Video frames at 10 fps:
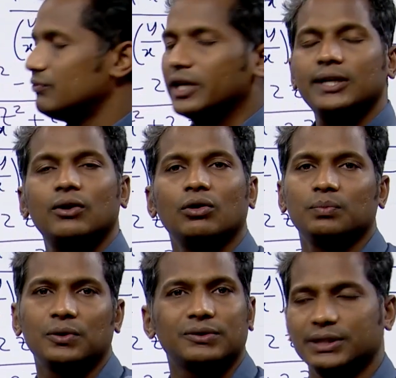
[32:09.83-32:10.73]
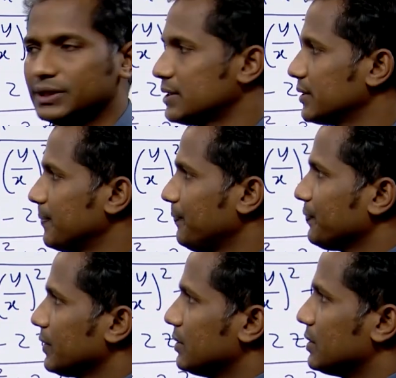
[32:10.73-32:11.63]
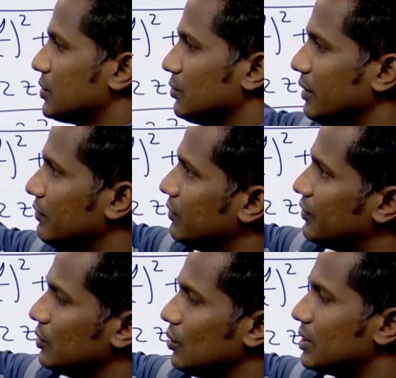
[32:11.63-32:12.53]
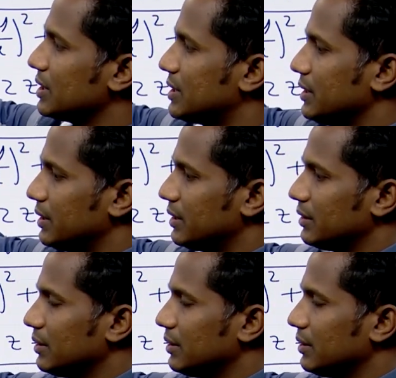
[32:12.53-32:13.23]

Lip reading: very long process. So even if you notice here,